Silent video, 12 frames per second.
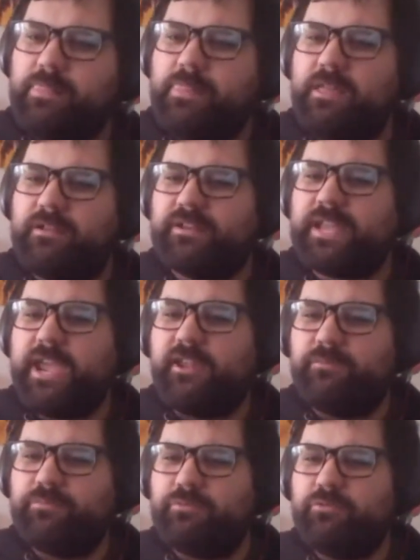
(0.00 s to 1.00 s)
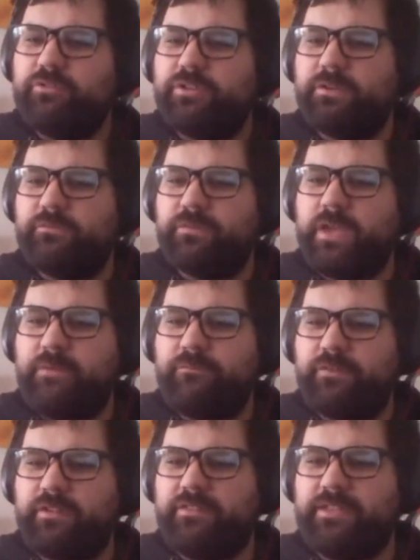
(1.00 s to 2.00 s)
Caleb, who do you have in
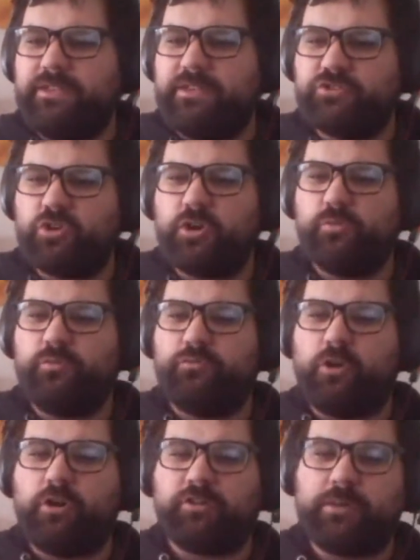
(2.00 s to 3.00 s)
the Shirals Odd Couple